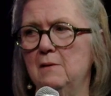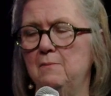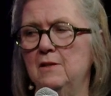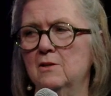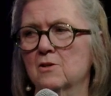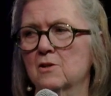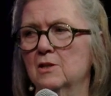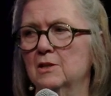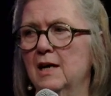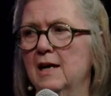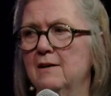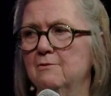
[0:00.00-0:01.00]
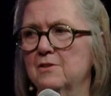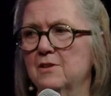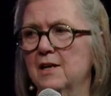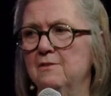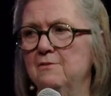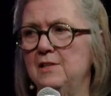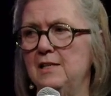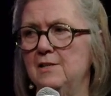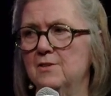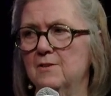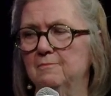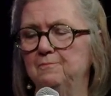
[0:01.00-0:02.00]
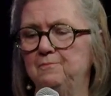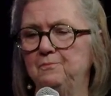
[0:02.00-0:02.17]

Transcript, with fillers: keeping her alive with IVs.